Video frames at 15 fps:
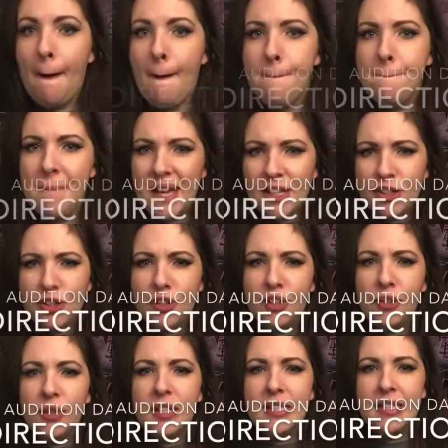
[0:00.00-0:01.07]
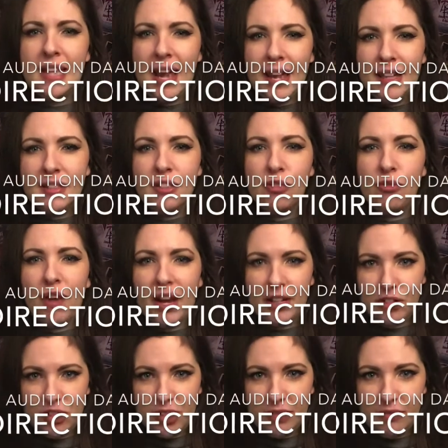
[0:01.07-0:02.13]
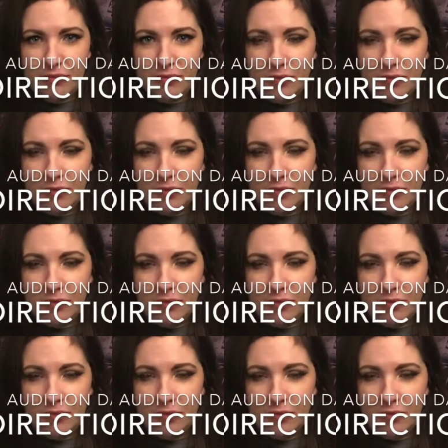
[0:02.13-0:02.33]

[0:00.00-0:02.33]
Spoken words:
Make sure you can take direction.